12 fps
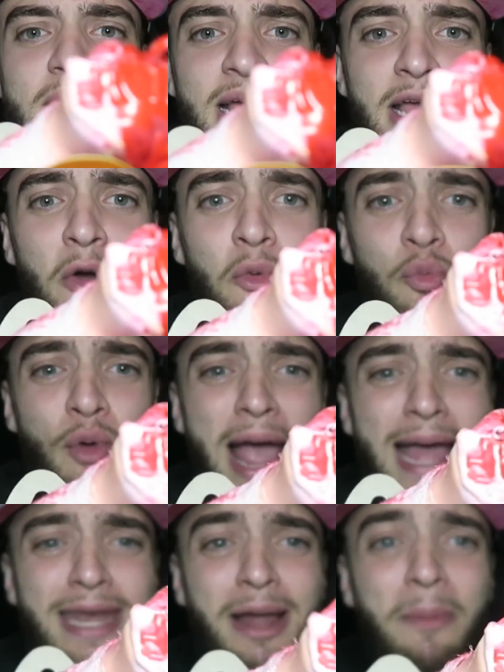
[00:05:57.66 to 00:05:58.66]
like a
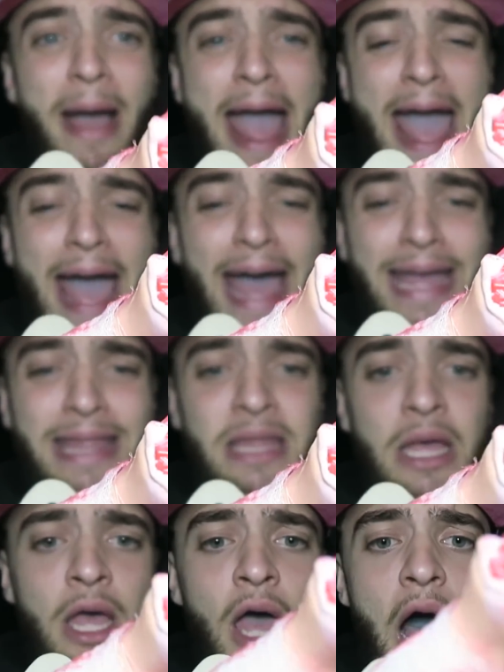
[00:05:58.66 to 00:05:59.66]
random
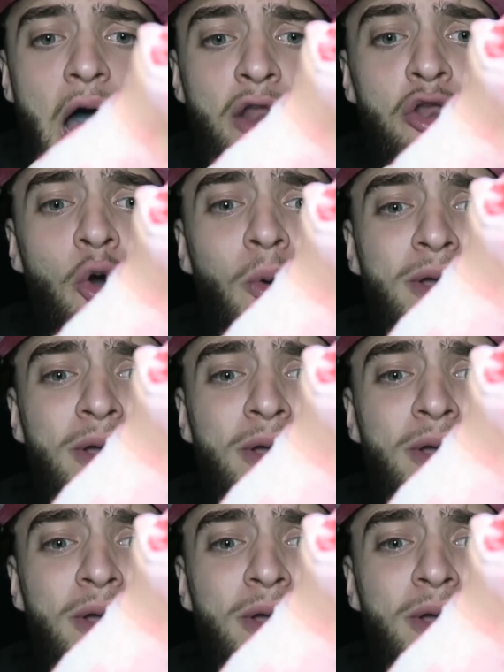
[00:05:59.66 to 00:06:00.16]
hand. I don't know